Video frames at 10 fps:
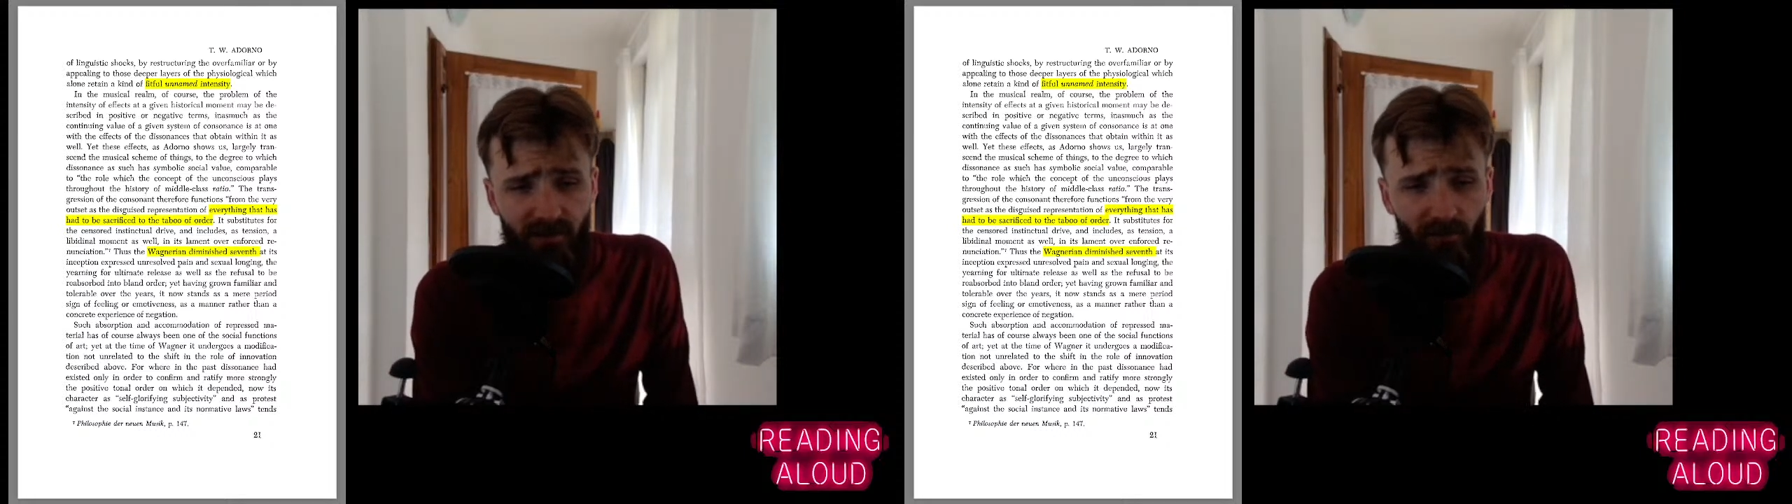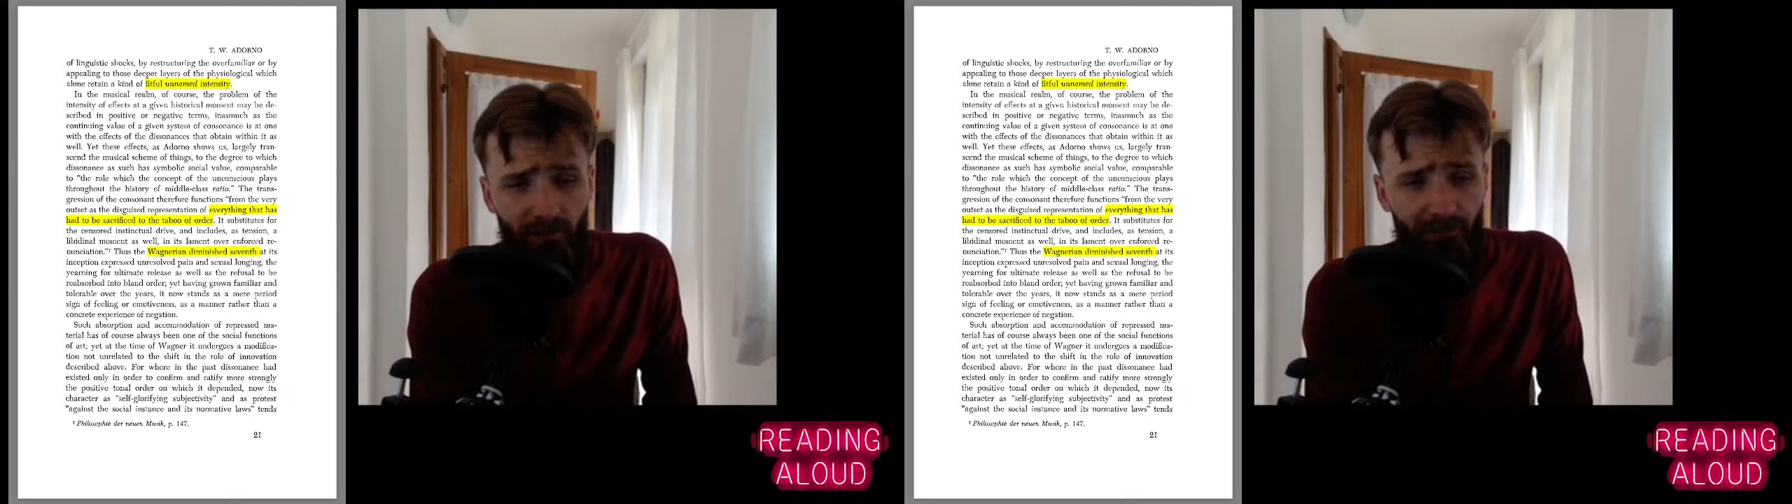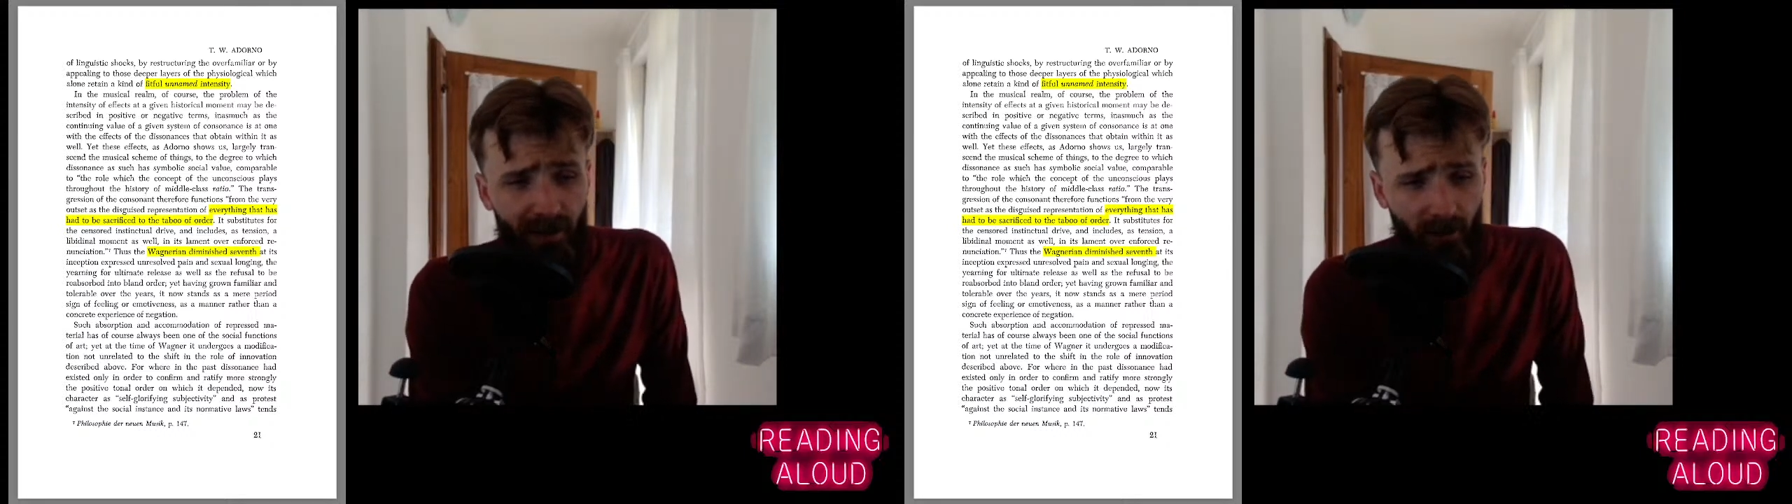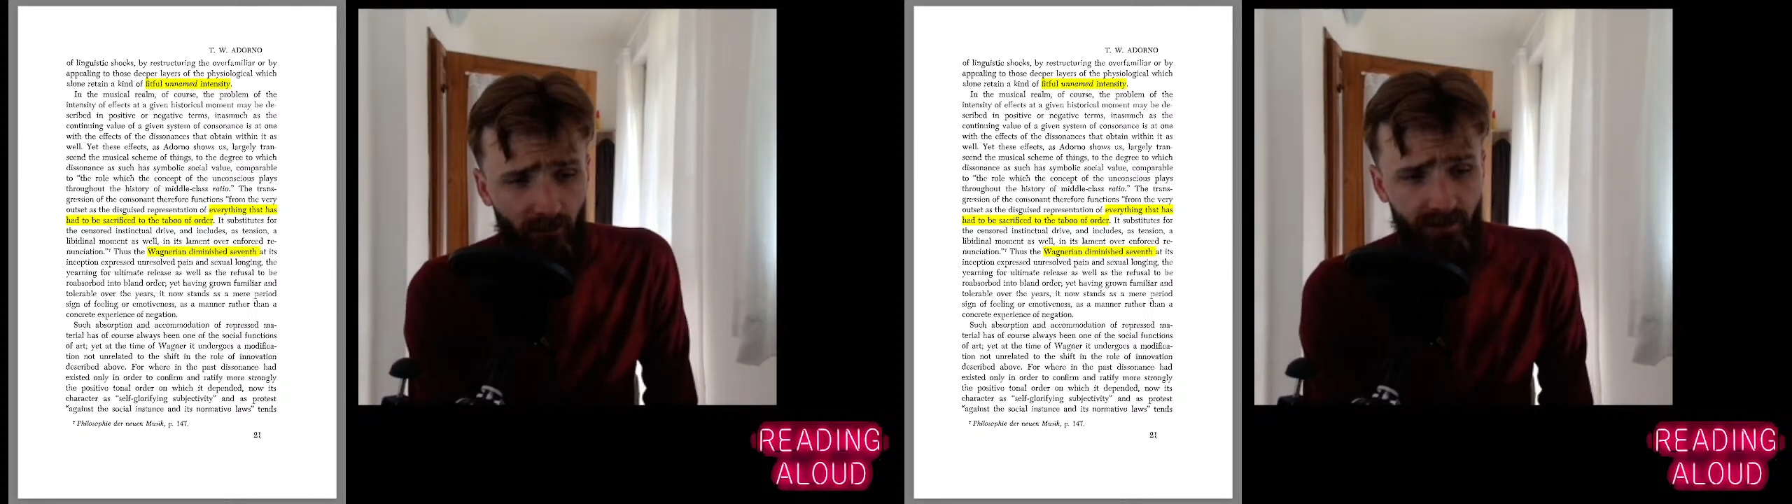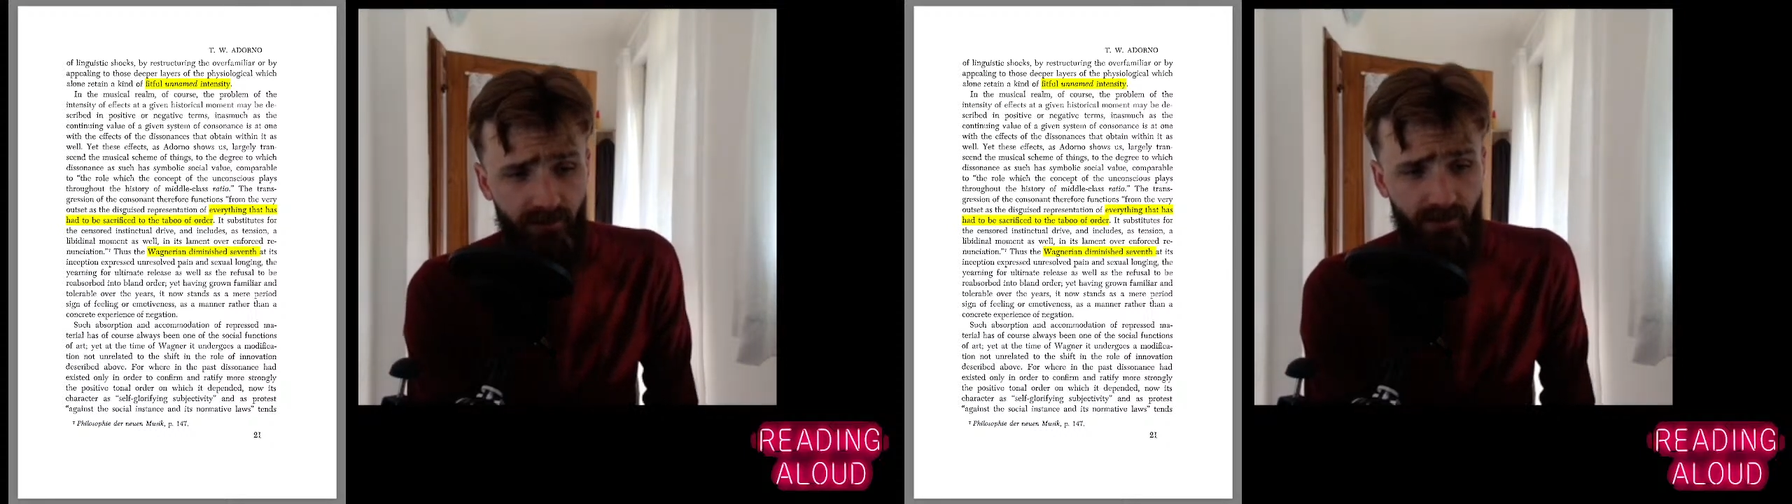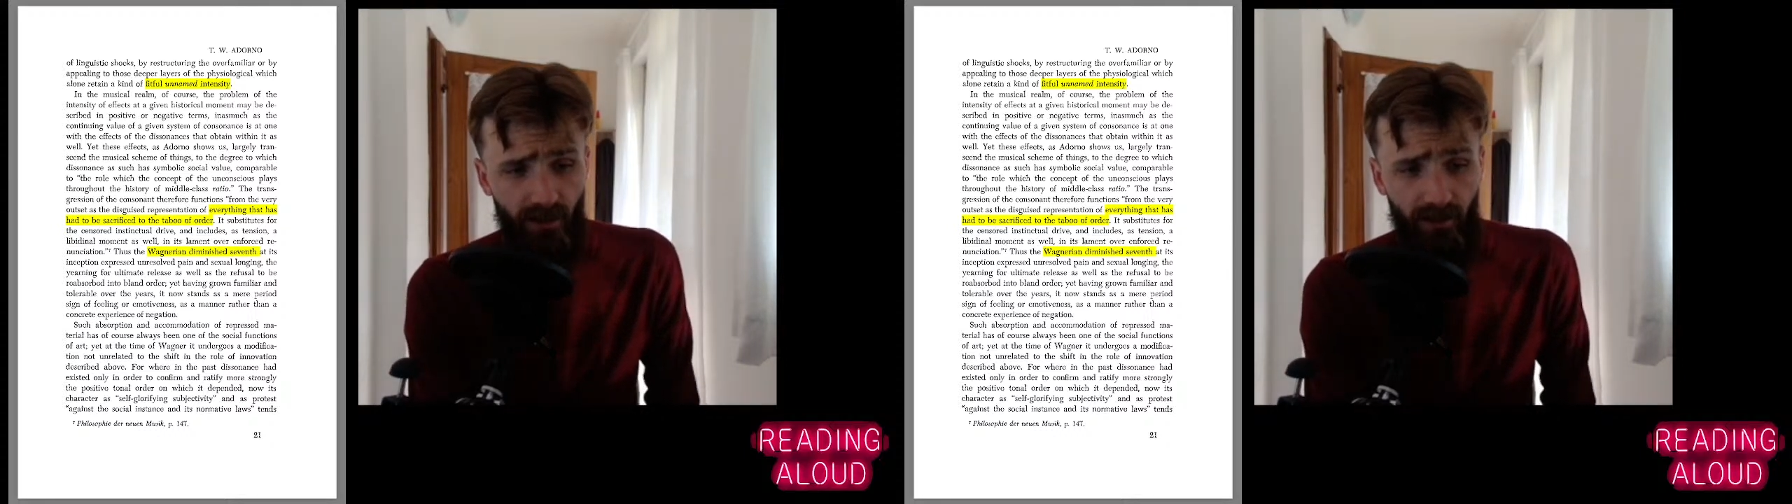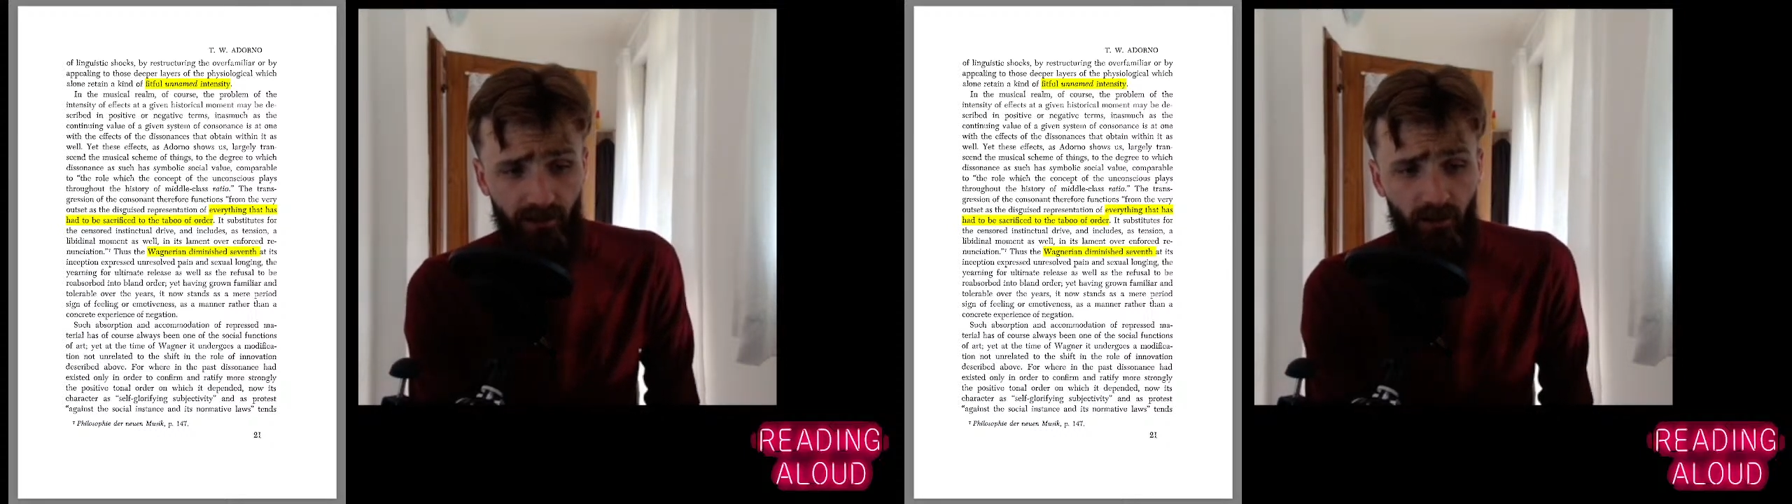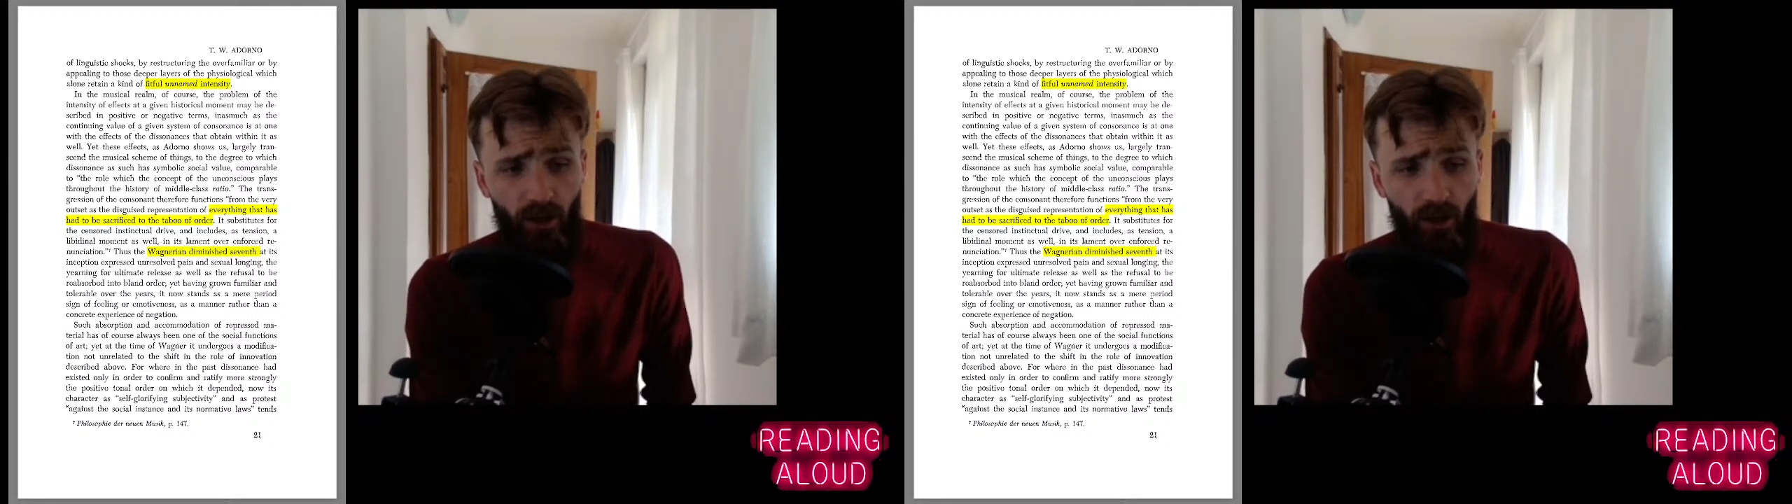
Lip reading: mere period sign